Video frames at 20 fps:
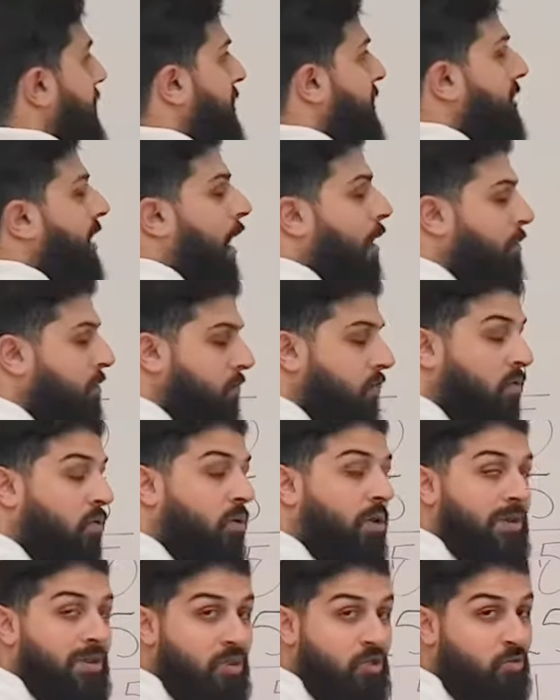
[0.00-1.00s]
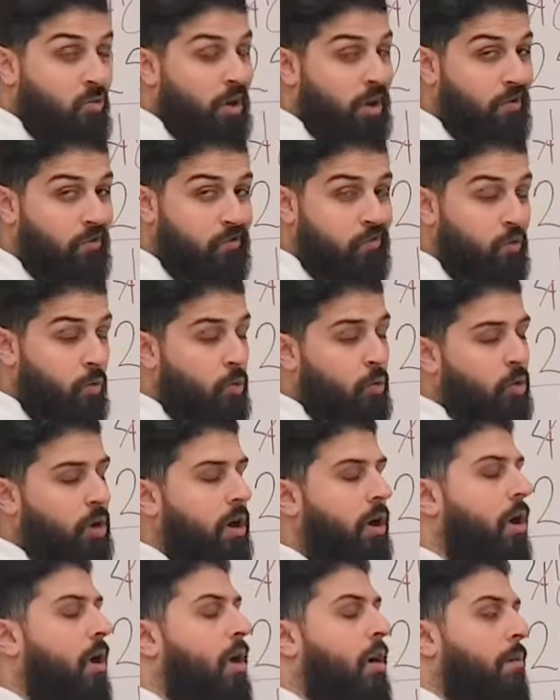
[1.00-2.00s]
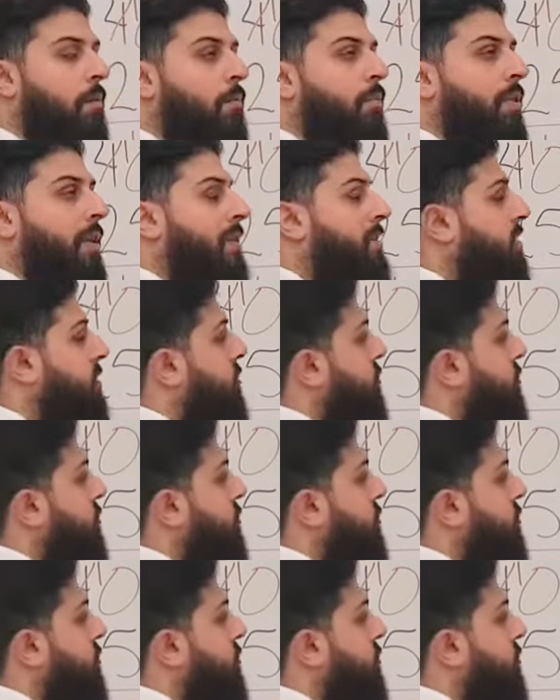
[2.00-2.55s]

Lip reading: 6 times 4 is 24. Plus